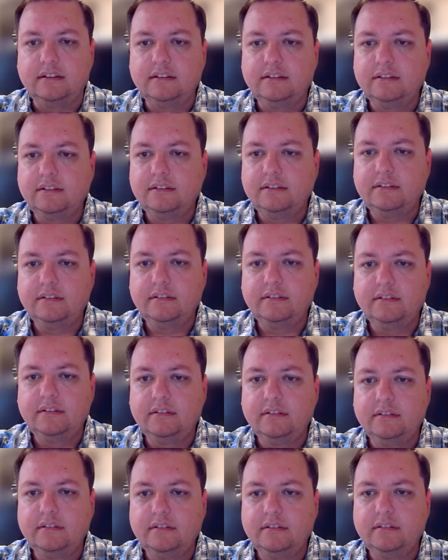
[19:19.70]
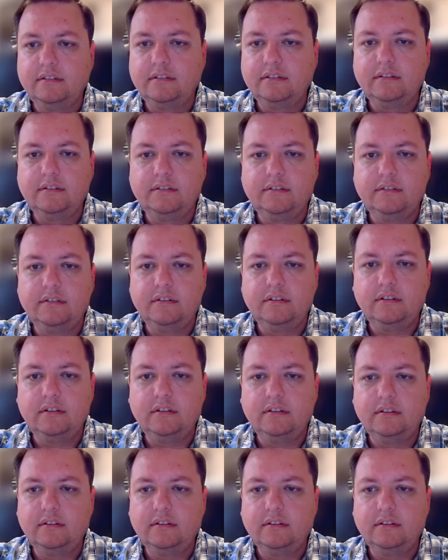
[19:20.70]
[no speech]